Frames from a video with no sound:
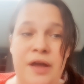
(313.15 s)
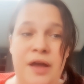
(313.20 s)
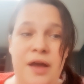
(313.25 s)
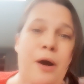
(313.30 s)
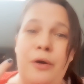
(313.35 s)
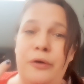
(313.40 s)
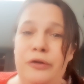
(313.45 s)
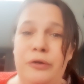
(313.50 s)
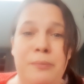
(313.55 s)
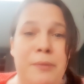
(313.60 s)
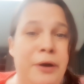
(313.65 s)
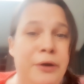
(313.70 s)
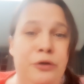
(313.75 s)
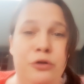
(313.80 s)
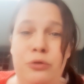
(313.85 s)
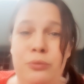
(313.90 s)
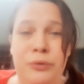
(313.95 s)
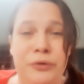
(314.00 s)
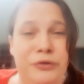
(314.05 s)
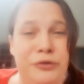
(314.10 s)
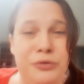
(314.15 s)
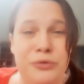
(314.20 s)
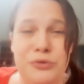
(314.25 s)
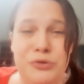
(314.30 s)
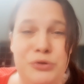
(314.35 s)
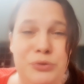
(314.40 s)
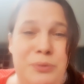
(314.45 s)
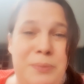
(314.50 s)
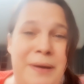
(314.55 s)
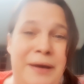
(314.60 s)
A partner might not want to
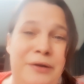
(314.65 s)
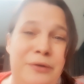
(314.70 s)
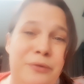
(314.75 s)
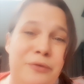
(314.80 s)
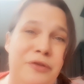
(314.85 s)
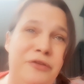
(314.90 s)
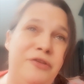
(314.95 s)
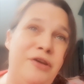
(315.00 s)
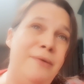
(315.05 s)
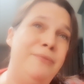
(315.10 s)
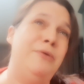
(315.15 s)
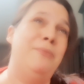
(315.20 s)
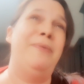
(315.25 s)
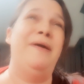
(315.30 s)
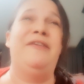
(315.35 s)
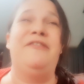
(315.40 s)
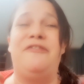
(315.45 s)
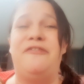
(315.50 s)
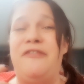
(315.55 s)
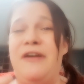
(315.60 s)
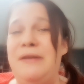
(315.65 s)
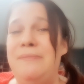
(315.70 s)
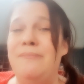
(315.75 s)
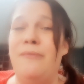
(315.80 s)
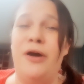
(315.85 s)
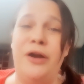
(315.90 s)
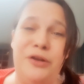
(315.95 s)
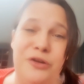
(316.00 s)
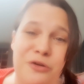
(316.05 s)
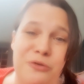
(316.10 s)
talk to you about it all the time, your best friend
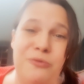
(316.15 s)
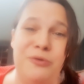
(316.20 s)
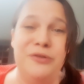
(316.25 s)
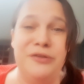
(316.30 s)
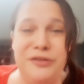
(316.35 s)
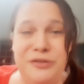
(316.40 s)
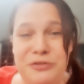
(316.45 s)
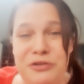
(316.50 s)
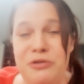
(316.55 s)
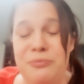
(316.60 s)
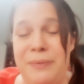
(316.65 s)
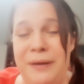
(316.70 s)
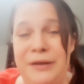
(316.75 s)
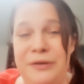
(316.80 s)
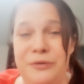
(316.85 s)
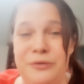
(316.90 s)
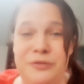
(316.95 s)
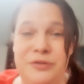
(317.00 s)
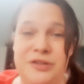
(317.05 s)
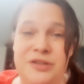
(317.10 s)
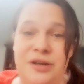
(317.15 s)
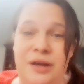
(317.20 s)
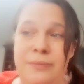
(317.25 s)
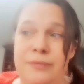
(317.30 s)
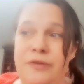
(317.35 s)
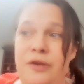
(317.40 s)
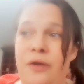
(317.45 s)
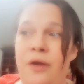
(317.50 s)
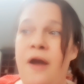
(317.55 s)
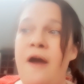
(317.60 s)
might not want to talk about it all the time,
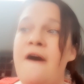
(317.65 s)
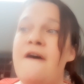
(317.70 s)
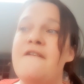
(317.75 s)
so